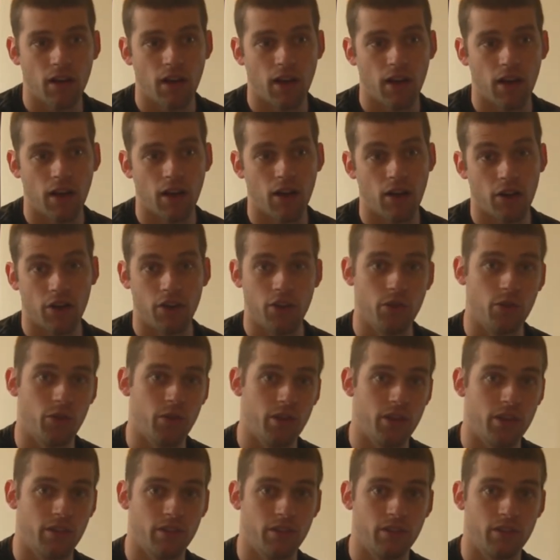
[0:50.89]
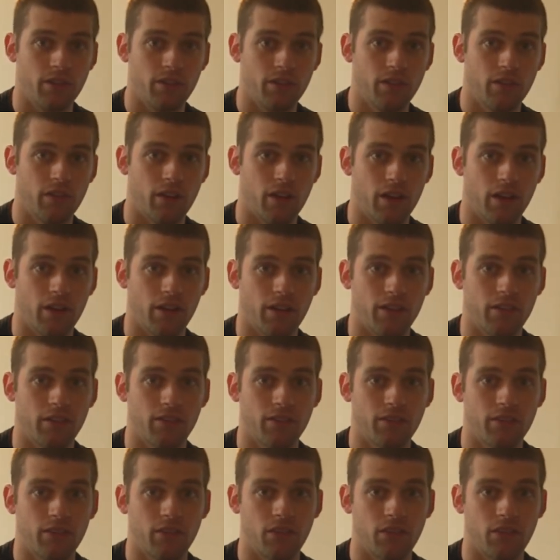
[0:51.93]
Are you in the